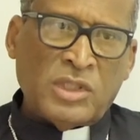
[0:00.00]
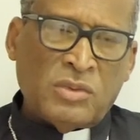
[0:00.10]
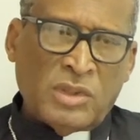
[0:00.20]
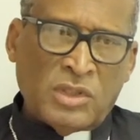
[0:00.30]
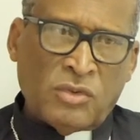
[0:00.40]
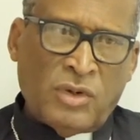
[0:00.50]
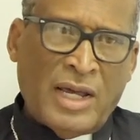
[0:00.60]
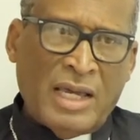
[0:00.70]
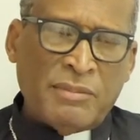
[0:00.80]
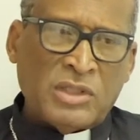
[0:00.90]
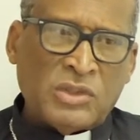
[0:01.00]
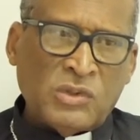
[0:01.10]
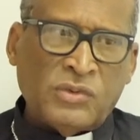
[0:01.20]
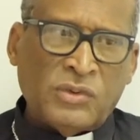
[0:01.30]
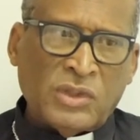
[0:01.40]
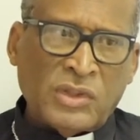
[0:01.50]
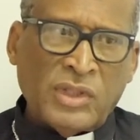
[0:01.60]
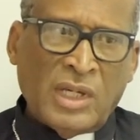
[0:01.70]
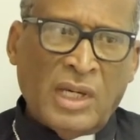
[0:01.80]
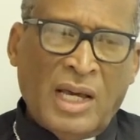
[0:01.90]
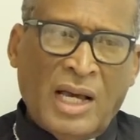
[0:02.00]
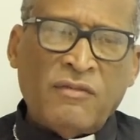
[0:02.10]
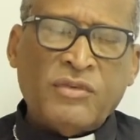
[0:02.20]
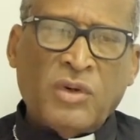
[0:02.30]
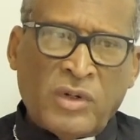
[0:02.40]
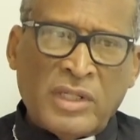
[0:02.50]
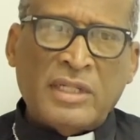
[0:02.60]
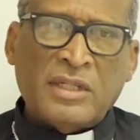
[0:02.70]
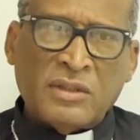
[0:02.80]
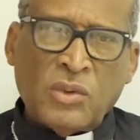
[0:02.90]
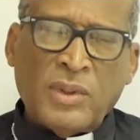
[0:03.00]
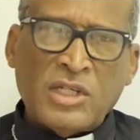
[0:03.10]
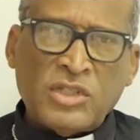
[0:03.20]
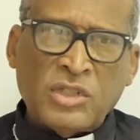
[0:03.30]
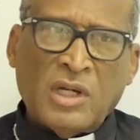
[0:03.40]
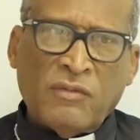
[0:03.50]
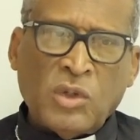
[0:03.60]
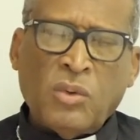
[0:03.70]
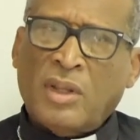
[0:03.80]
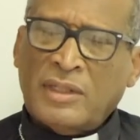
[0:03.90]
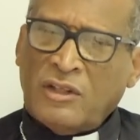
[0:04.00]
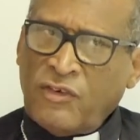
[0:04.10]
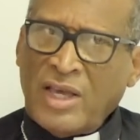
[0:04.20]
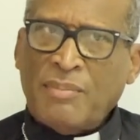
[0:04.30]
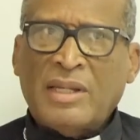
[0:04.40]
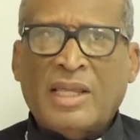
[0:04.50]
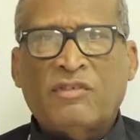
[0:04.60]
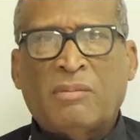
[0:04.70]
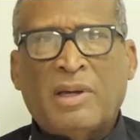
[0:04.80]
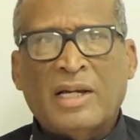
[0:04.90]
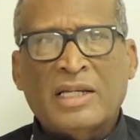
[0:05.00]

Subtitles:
with crime and so forth have related to the question of the quality of family life among